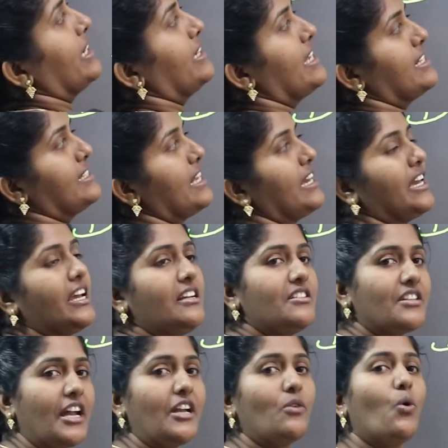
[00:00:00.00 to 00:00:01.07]
the second
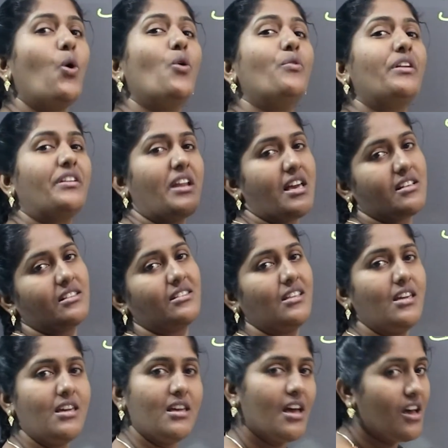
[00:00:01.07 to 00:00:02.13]
train overtakes
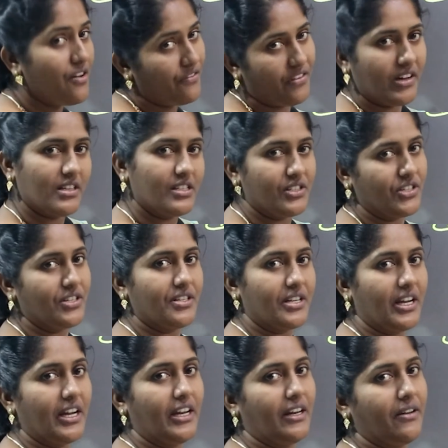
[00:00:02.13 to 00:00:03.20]
the first
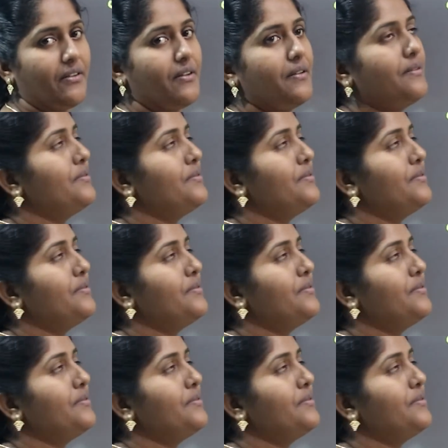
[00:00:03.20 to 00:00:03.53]
train.